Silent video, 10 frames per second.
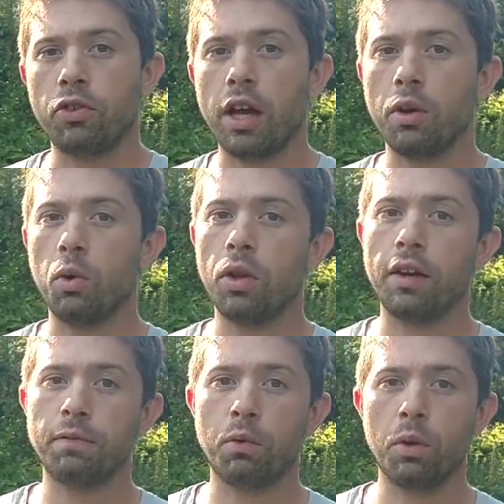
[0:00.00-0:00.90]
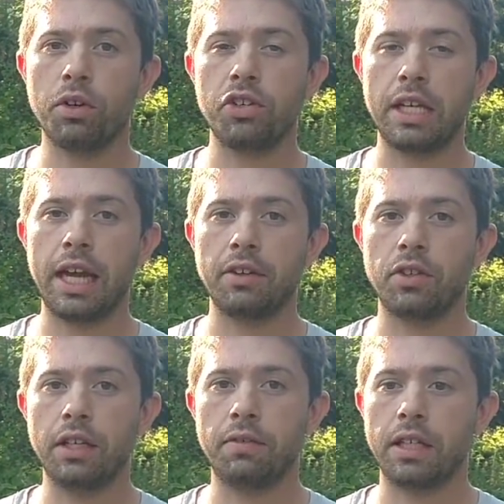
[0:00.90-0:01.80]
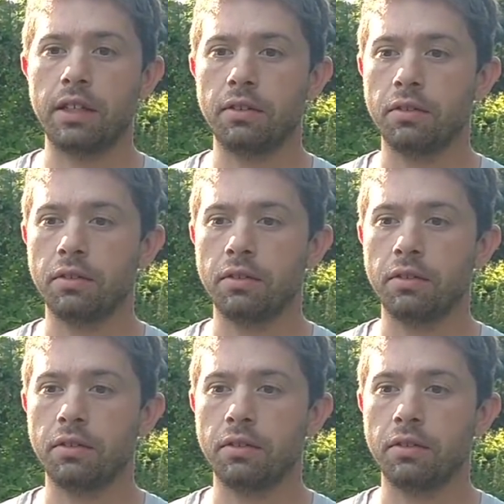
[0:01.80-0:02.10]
not a whole lot of foraging activity